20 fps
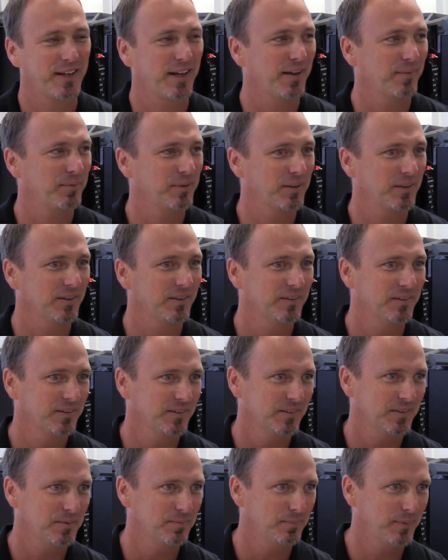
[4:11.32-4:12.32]
have the
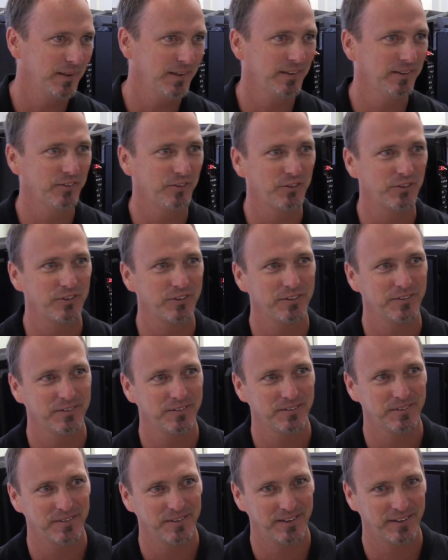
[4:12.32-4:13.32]
means
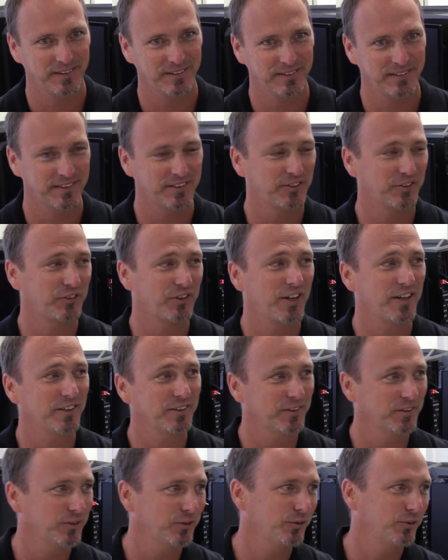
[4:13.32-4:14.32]
and the desire
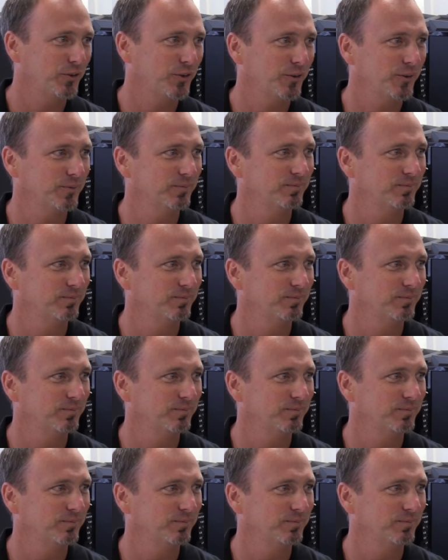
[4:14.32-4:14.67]
to do so.